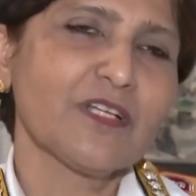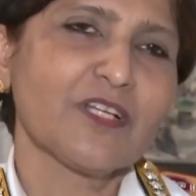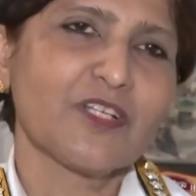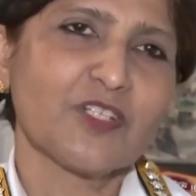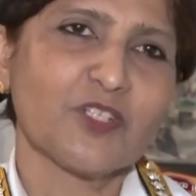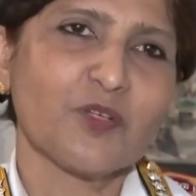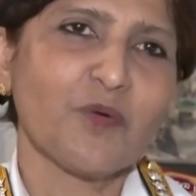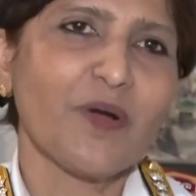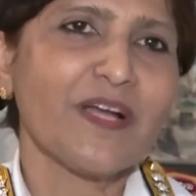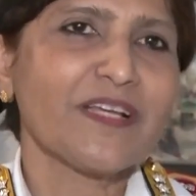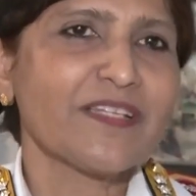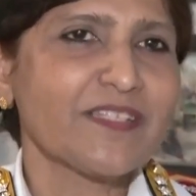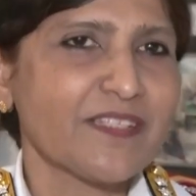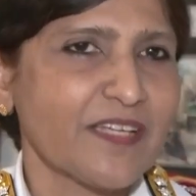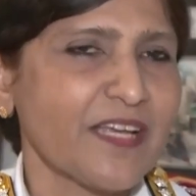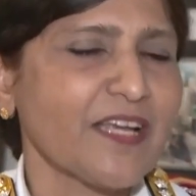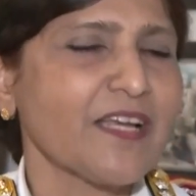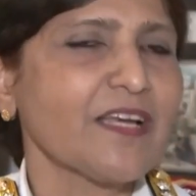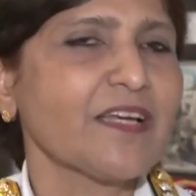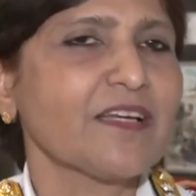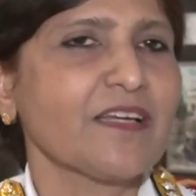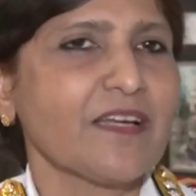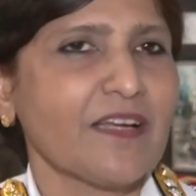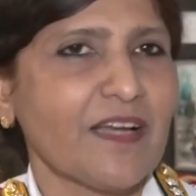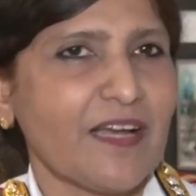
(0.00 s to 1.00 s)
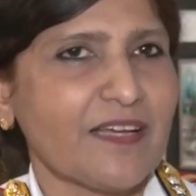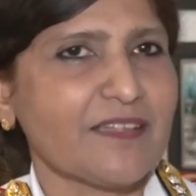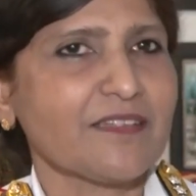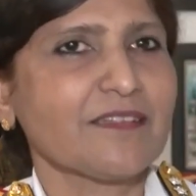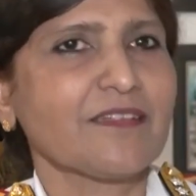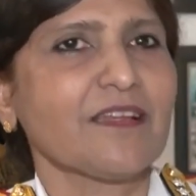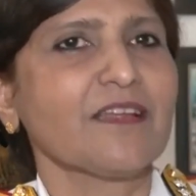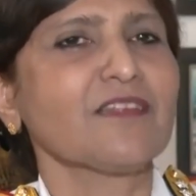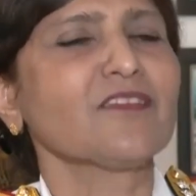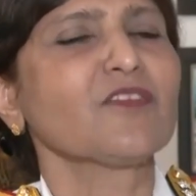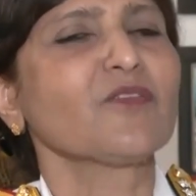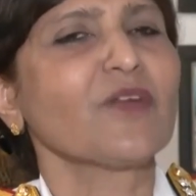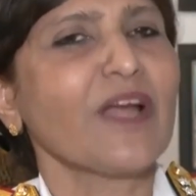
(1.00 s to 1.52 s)
So I sailed as
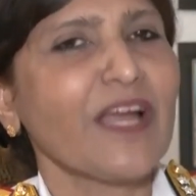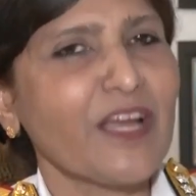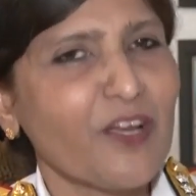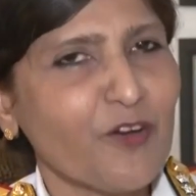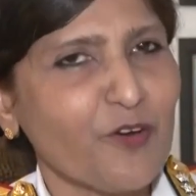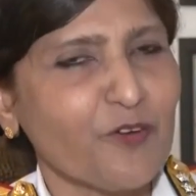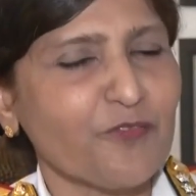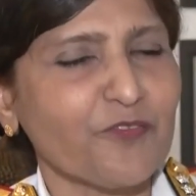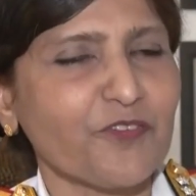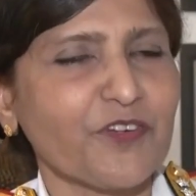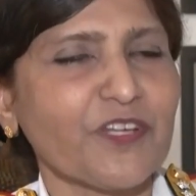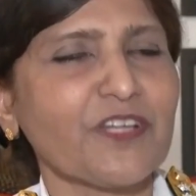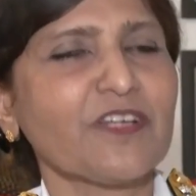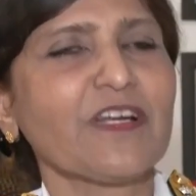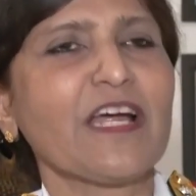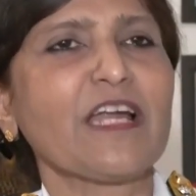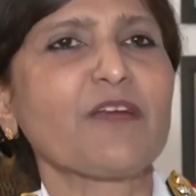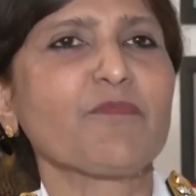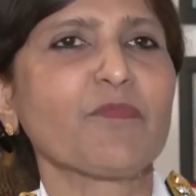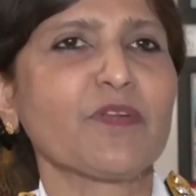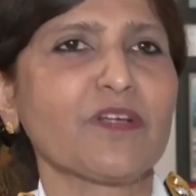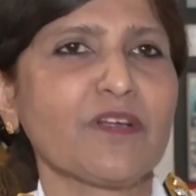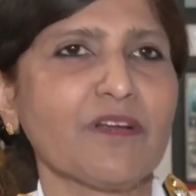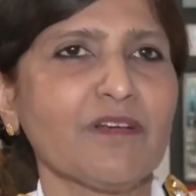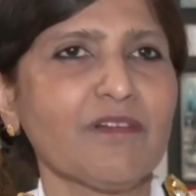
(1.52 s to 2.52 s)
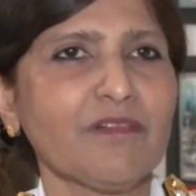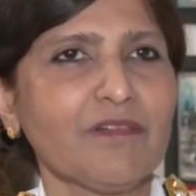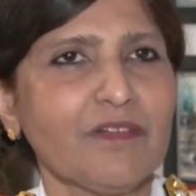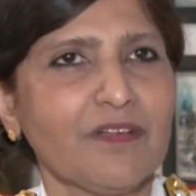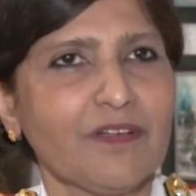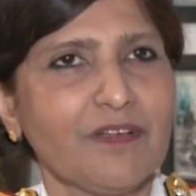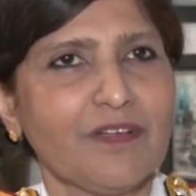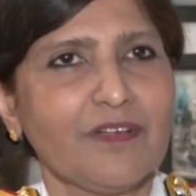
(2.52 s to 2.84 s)
in the rank of Rear Admiral